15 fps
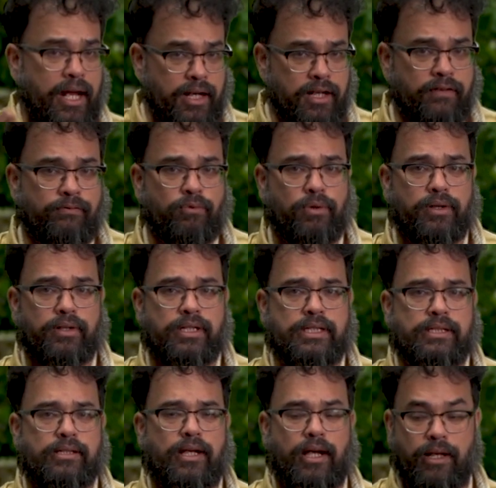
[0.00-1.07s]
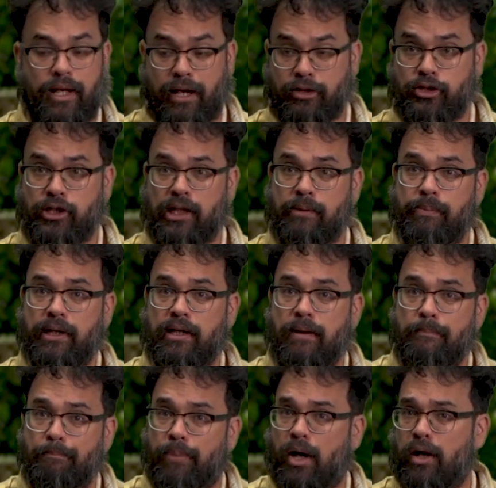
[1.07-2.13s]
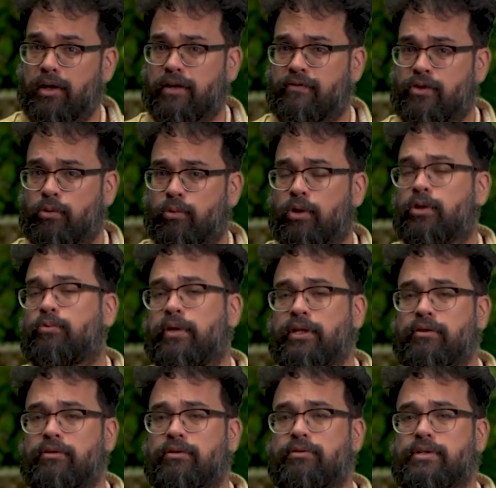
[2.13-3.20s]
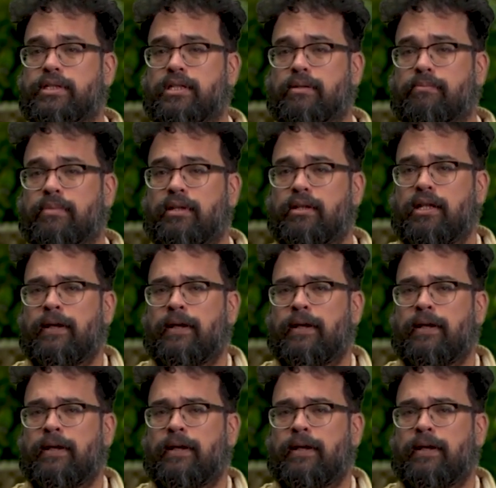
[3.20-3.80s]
end of words and actually become part of the word when you use them.